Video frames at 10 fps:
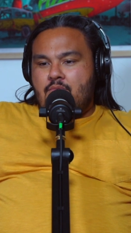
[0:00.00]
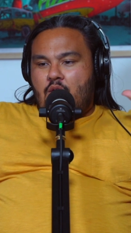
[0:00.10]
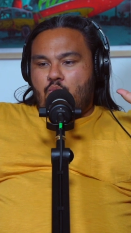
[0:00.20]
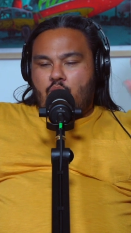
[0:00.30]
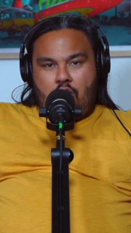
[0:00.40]

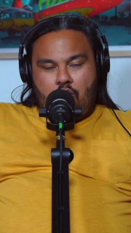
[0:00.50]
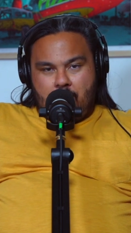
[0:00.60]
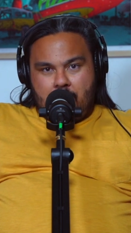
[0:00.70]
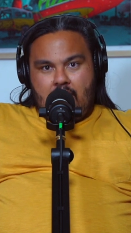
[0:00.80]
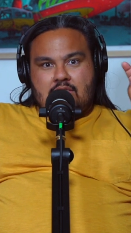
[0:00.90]

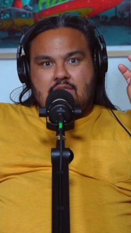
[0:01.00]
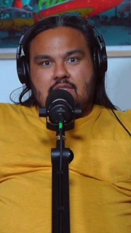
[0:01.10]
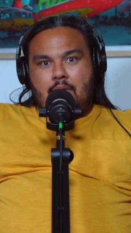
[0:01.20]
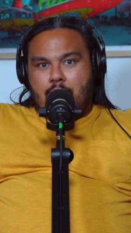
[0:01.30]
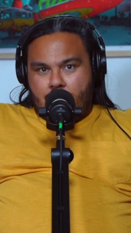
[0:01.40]
Rome at
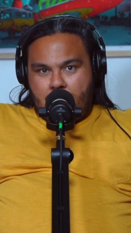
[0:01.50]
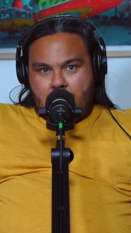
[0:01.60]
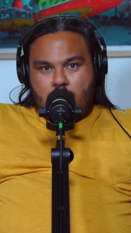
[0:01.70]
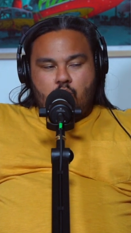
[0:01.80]
some point